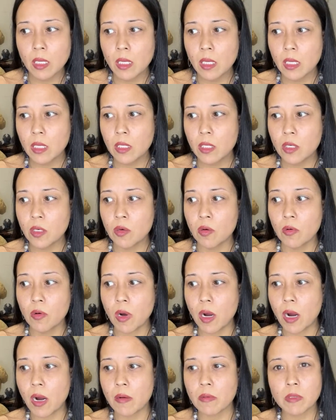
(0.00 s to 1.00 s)
you know,
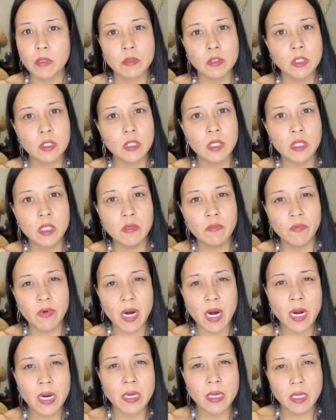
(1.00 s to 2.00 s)
the
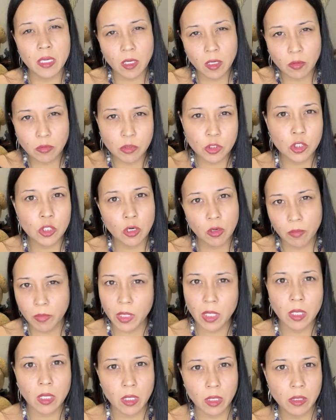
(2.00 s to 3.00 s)
divine helped show me
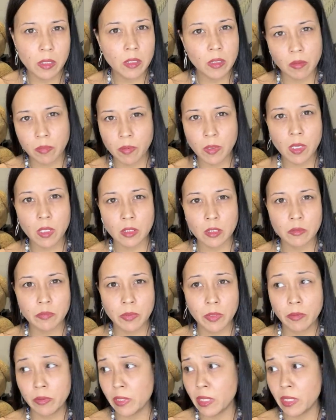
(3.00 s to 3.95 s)
another possibility,